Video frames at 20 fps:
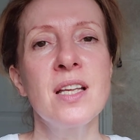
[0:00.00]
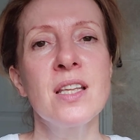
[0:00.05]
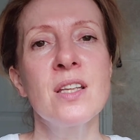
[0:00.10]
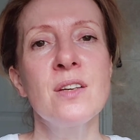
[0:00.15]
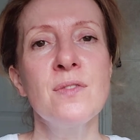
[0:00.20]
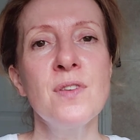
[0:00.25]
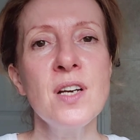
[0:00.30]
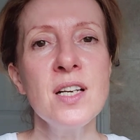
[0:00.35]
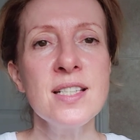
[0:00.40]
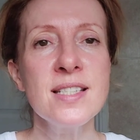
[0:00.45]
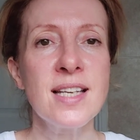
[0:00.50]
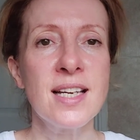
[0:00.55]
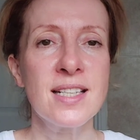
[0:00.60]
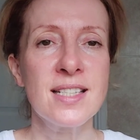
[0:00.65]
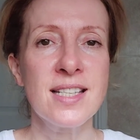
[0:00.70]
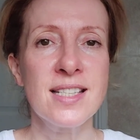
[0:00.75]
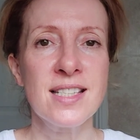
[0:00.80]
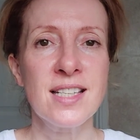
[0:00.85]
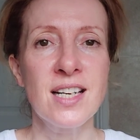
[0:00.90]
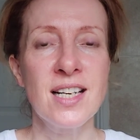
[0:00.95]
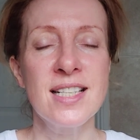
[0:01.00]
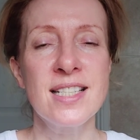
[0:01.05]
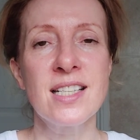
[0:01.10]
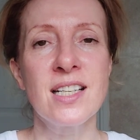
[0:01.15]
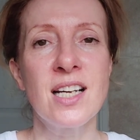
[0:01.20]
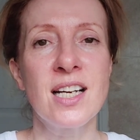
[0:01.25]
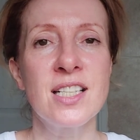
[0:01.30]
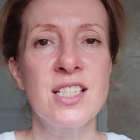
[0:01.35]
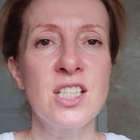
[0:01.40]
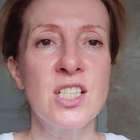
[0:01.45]
The first exercise I
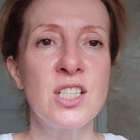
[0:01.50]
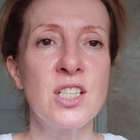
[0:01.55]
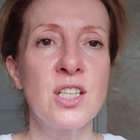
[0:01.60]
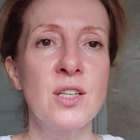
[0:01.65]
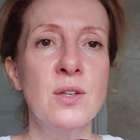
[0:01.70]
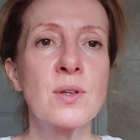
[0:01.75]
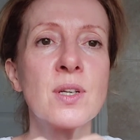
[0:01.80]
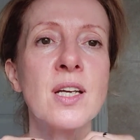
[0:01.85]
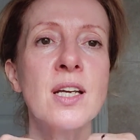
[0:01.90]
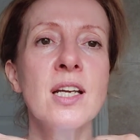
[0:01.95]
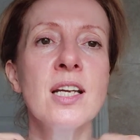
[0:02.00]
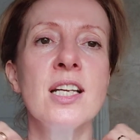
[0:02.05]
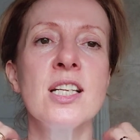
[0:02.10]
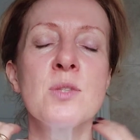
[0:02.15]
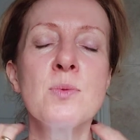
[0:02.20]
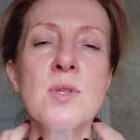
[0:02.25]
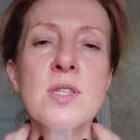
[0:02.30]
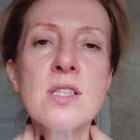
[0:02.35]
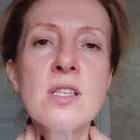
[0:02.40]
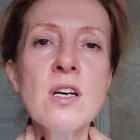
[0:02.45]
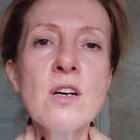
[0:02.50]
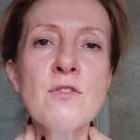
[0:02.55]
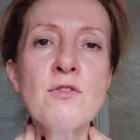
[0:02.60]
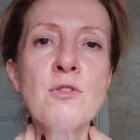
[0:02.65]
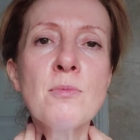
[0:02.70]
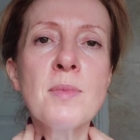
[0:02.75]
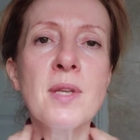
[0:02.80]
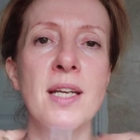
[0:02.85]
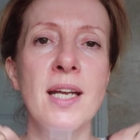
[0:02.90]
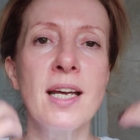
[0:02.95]
like to do is to start
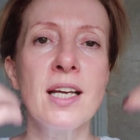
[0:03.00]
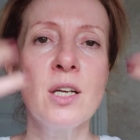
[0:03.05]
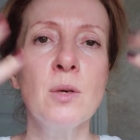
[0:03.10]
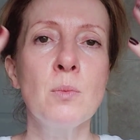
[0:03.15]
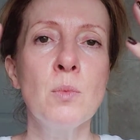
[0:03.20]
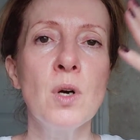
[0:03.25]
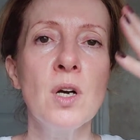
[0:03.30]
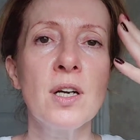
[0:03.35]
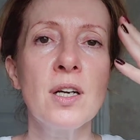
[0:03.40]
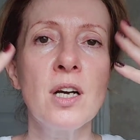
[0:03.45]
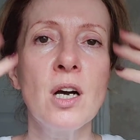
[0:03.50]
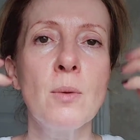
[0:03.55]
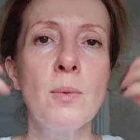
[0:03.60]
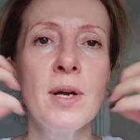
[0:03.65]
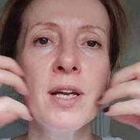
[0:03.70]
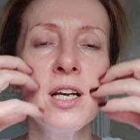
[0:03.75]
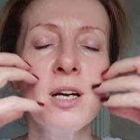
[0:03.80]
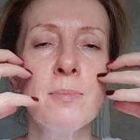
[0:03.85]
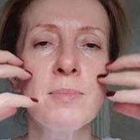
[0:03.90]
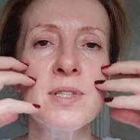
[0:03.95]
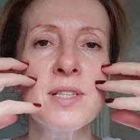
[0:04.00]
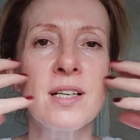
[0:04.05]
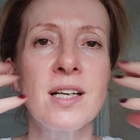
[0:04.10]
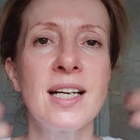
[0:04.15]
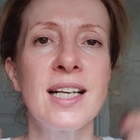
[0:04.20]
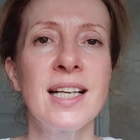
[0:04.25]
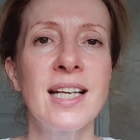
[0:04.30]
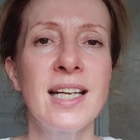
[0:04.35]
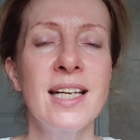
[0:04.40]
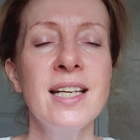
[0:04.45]
from the neck and work our way up
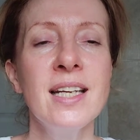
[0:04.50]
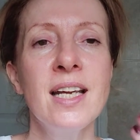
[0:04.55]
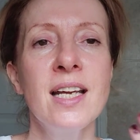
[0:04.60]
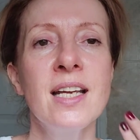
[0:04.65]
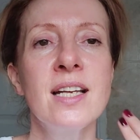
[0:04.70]
slightly.